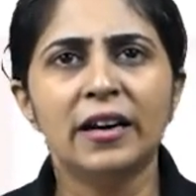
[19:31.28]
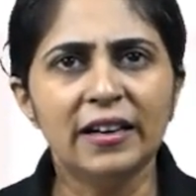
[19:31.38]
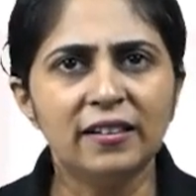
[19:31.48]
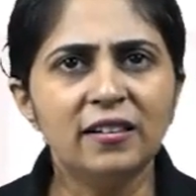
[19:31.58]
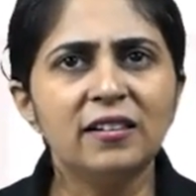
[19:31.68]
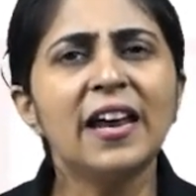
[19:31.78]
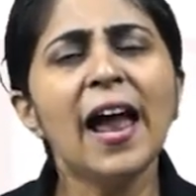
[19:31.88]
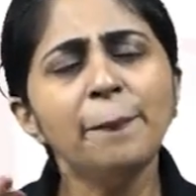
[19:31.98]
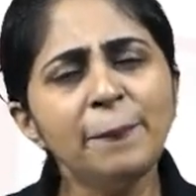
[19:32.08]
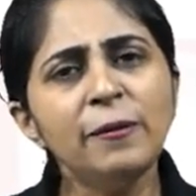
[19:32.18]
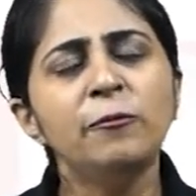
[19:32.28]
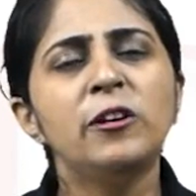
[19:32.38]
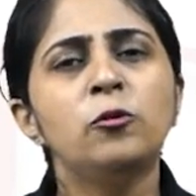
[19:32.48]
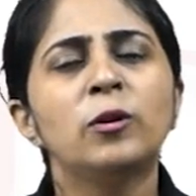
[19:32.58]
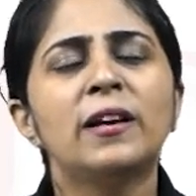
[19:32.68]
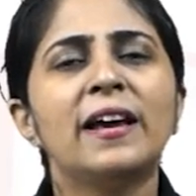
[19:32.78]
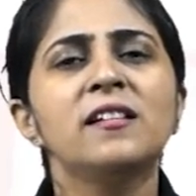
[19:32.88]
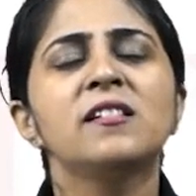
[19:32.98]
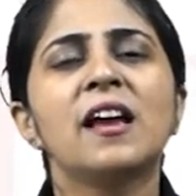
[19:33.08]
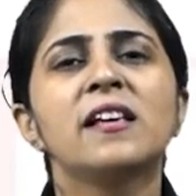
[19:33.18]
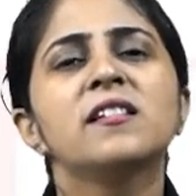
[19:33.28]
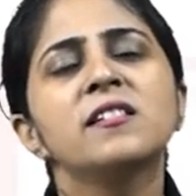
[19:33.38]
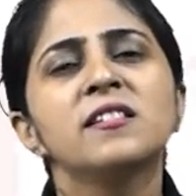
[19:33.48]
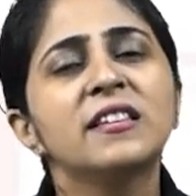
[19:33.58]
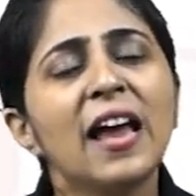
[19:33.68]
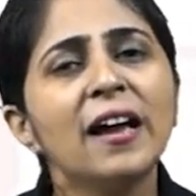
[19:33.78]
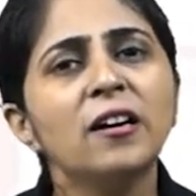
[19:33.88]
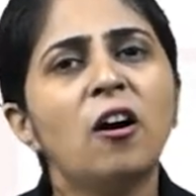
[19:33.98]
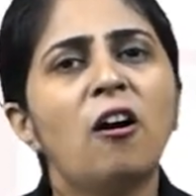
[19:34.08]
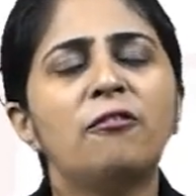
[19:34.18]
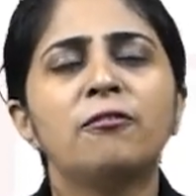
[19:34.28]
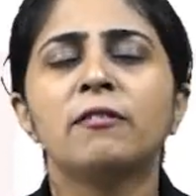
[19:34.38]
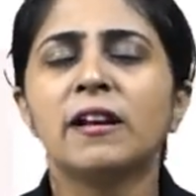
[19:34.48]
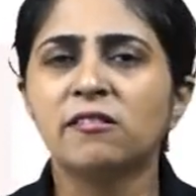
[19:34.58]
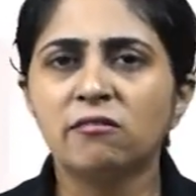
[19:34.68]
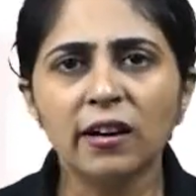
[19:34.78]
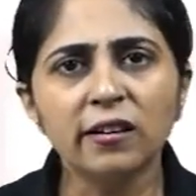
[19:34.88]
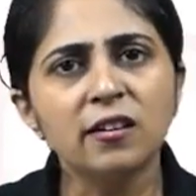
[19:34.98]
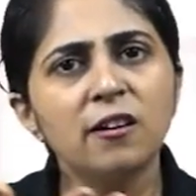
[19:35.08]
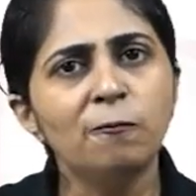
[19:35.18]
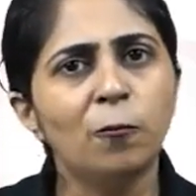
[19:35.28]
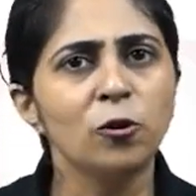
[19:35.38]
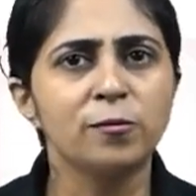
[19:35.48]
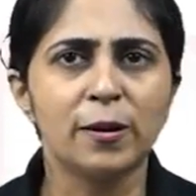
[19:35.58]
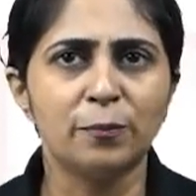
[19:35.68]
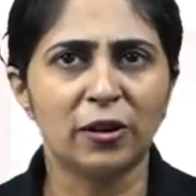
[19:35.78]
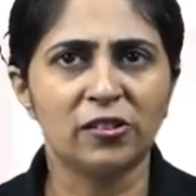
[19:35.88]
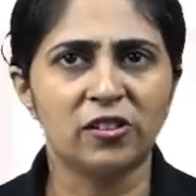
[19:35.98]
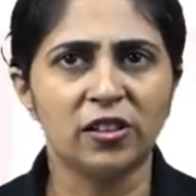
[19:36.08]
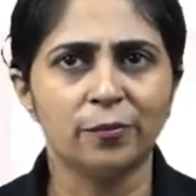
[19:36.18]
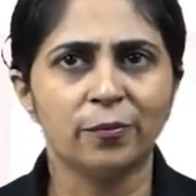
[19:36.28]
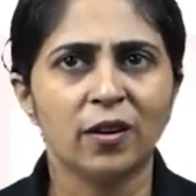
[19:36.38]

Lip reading: It can be visualized as a stack of restrictive Boltzmann machine,